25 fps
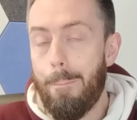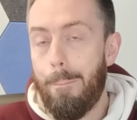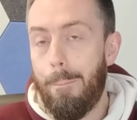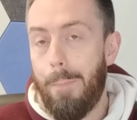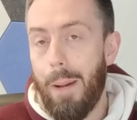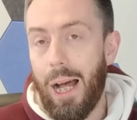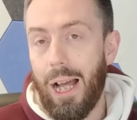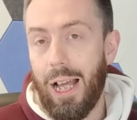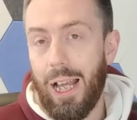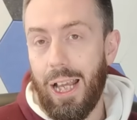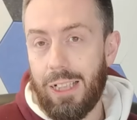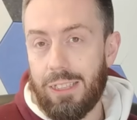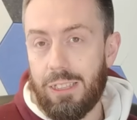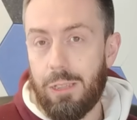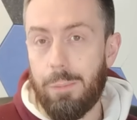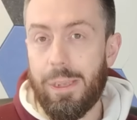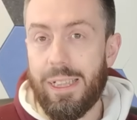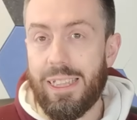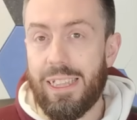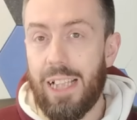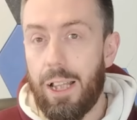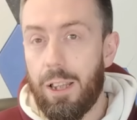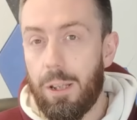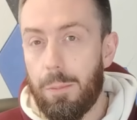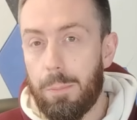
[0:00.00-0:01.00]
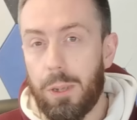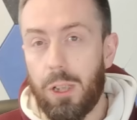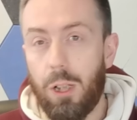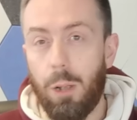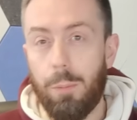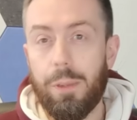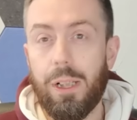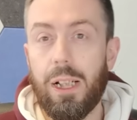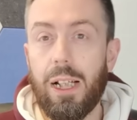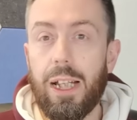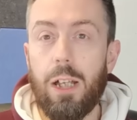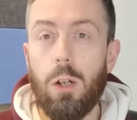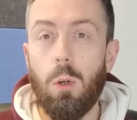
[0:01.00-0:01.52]
but it has to be said that
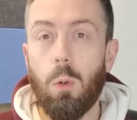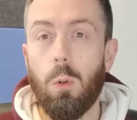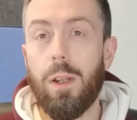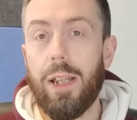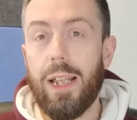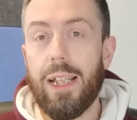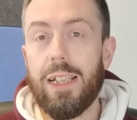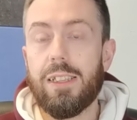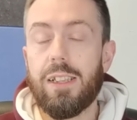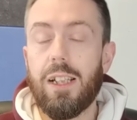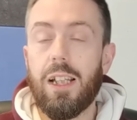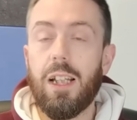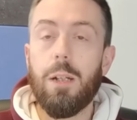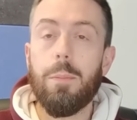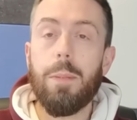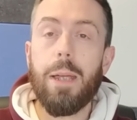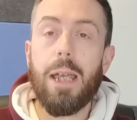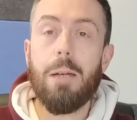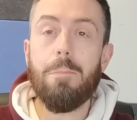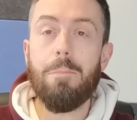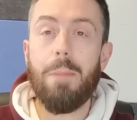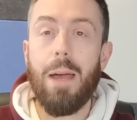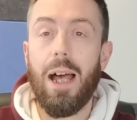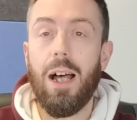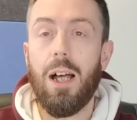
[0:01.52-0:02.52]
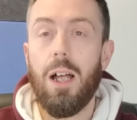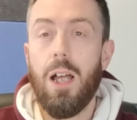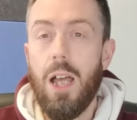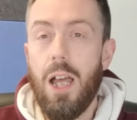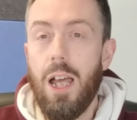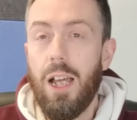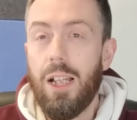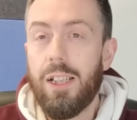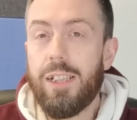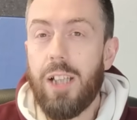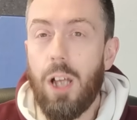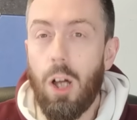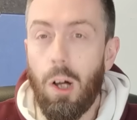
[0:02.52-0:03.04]
predominantly all of these are going to be about
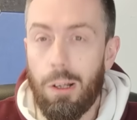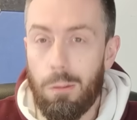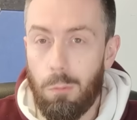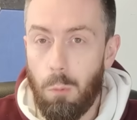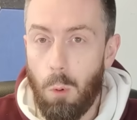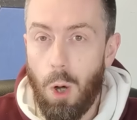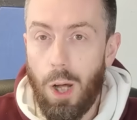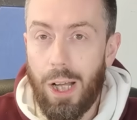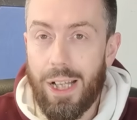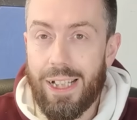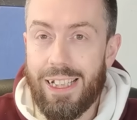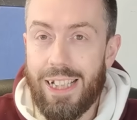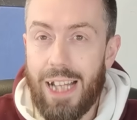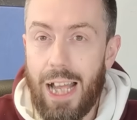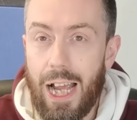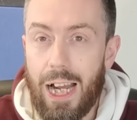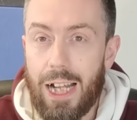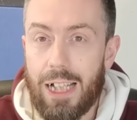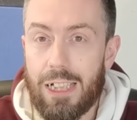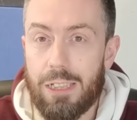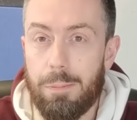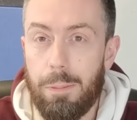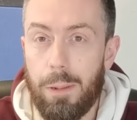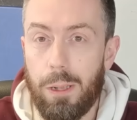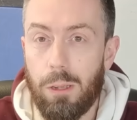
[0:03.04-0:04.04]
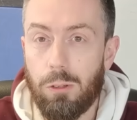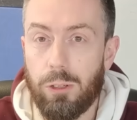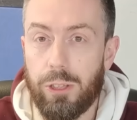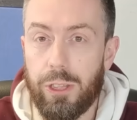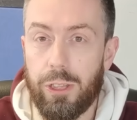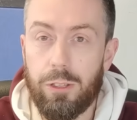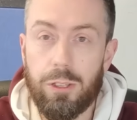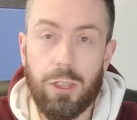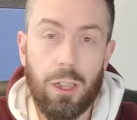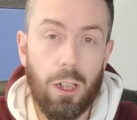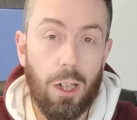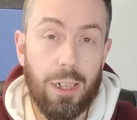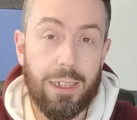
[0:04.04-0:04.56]
DIY NAS builds,
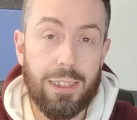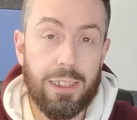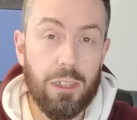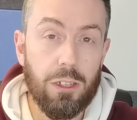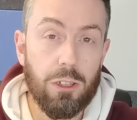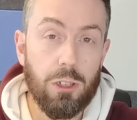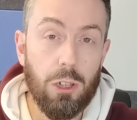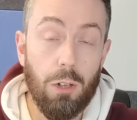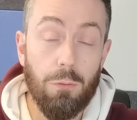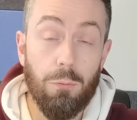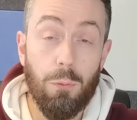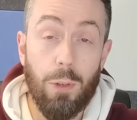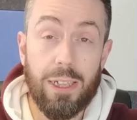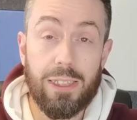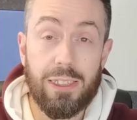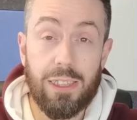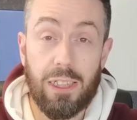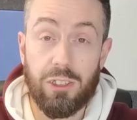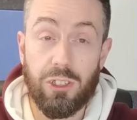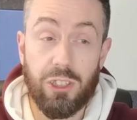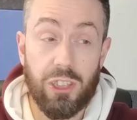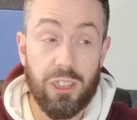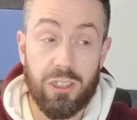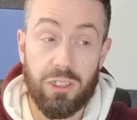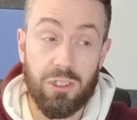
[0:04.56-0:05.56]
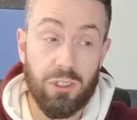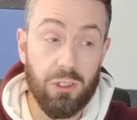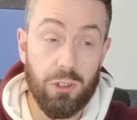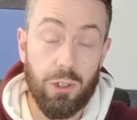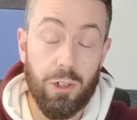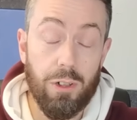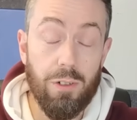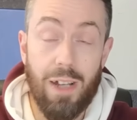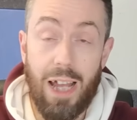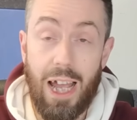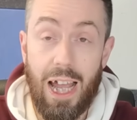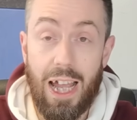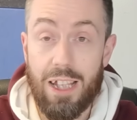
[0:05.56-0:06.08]
utilising software such as
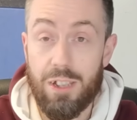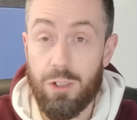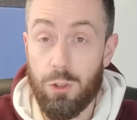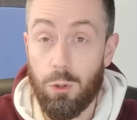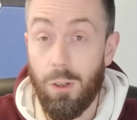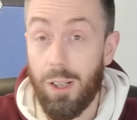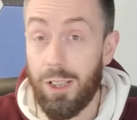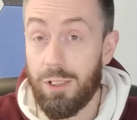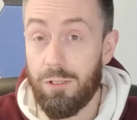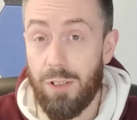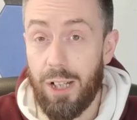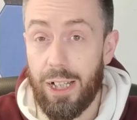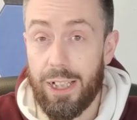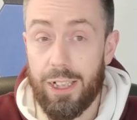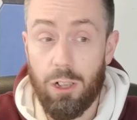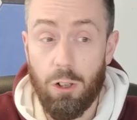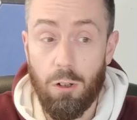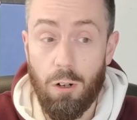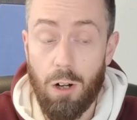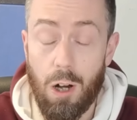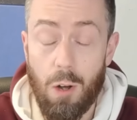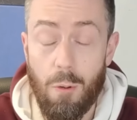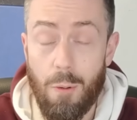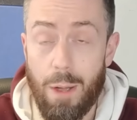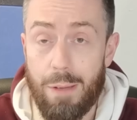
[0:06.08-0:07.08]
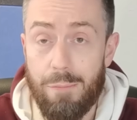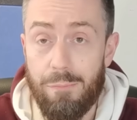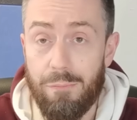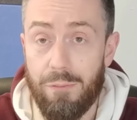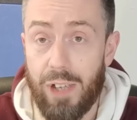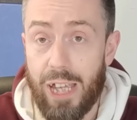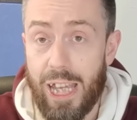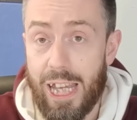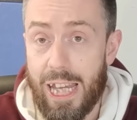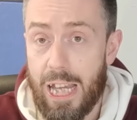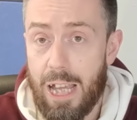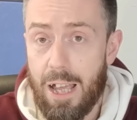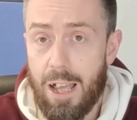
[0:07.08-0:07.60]
TrueNAS or Unraid or
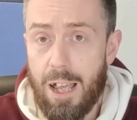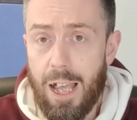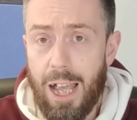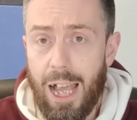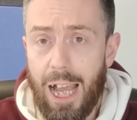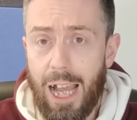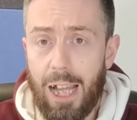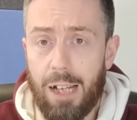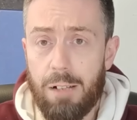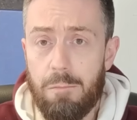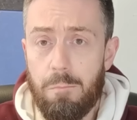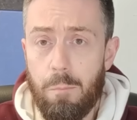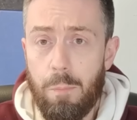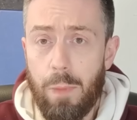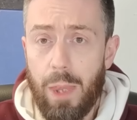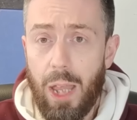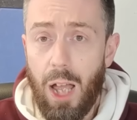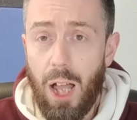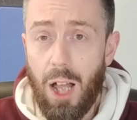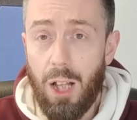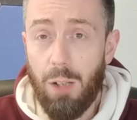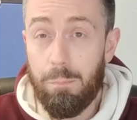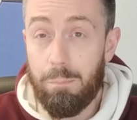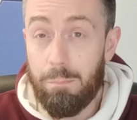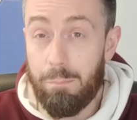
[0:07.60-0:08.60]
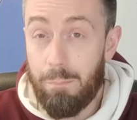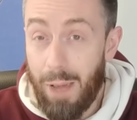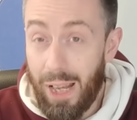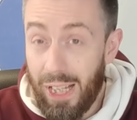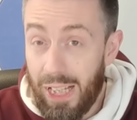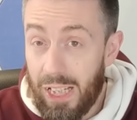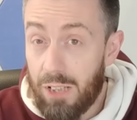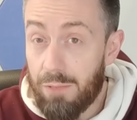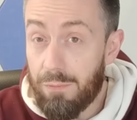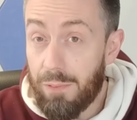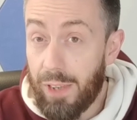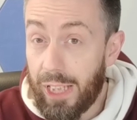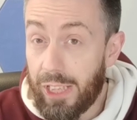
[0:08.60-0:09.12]
OMV, and uh,
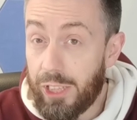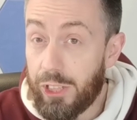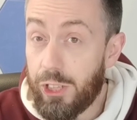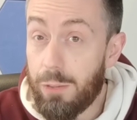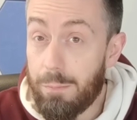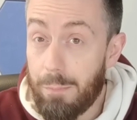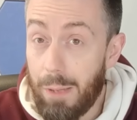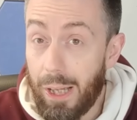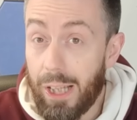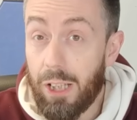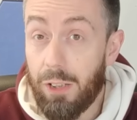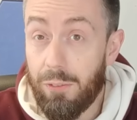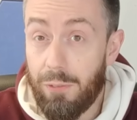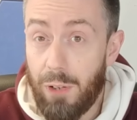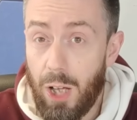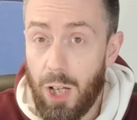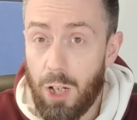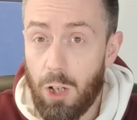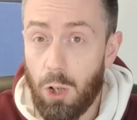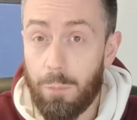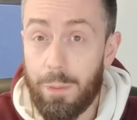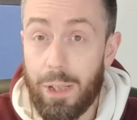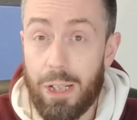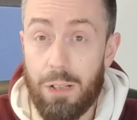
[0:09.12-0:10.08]
many of these you may have heard of.